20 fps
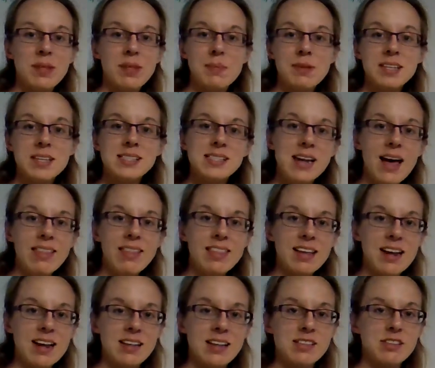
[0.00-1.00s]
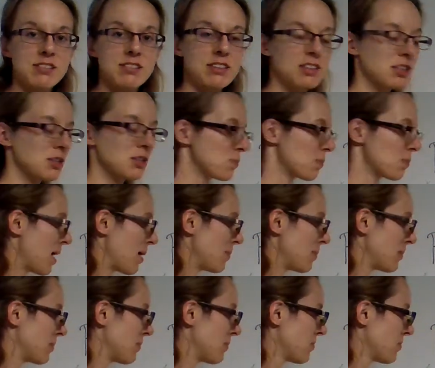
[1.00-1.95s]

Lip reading: But that's not the answer to this problem.